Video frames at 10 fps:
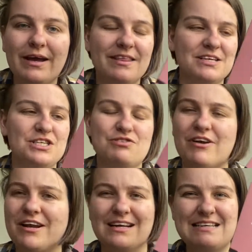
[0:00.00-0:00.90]
I think she's
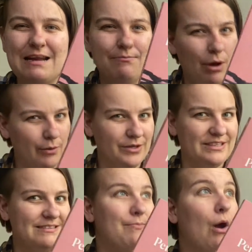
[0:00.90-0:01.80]
written like 10
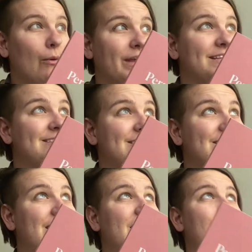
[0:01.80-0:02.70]

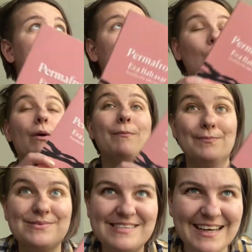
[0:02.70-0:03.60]

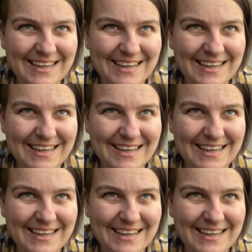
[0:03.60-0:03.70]
poems